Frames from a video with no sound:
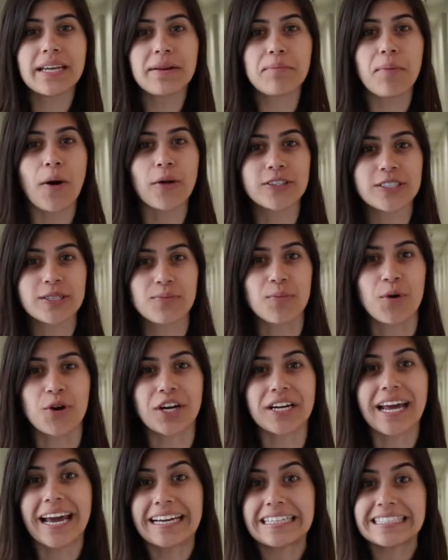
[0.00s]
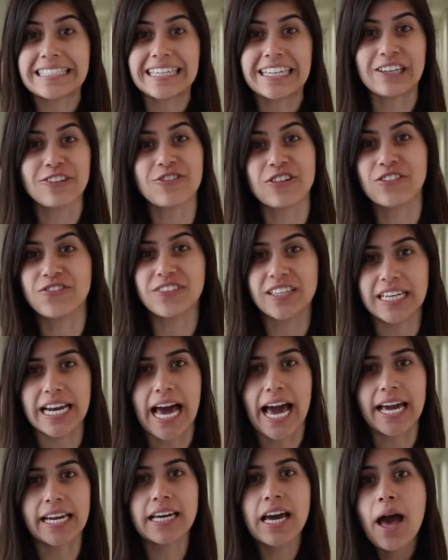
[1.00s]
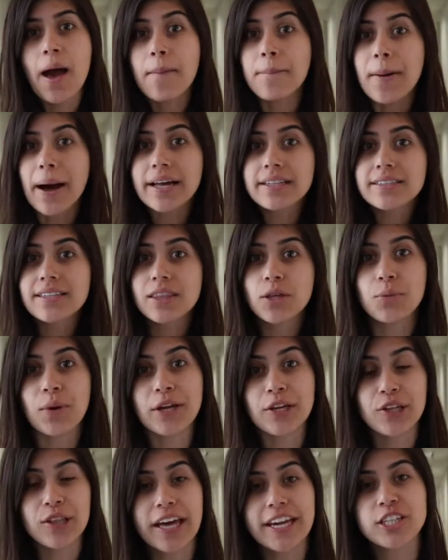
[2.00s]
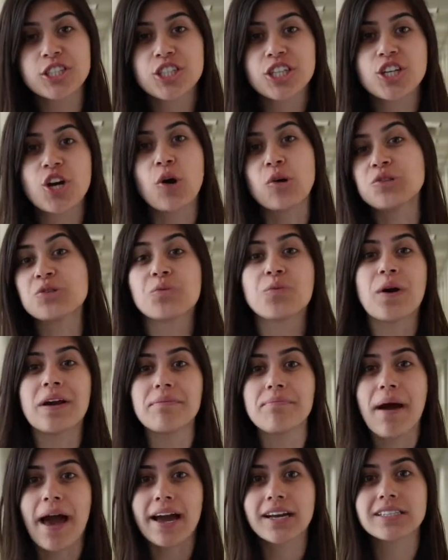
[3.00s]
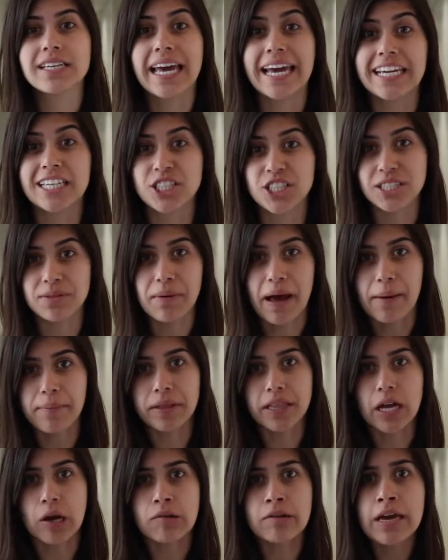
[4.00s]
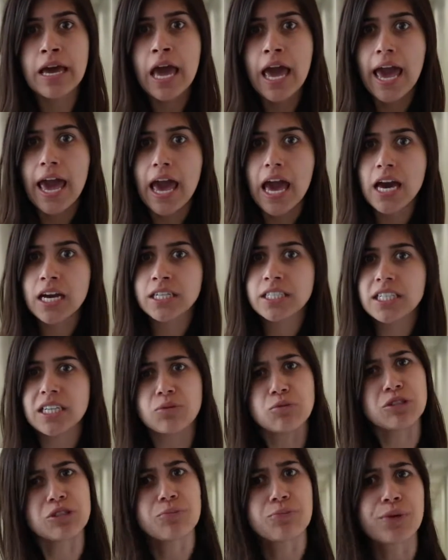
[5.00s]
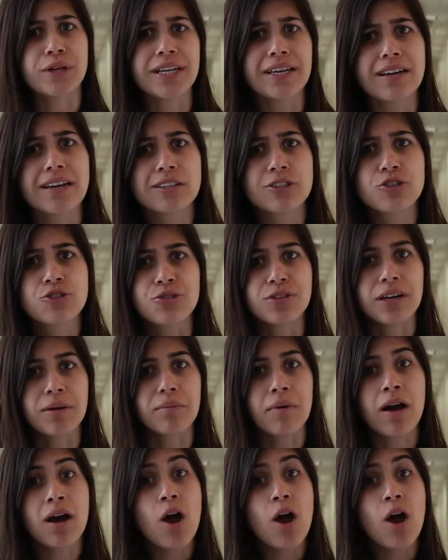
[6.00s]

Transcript: in Baltimore in 1859, but the regulation goes way back to ancient Babylon, and it was pretty extreme.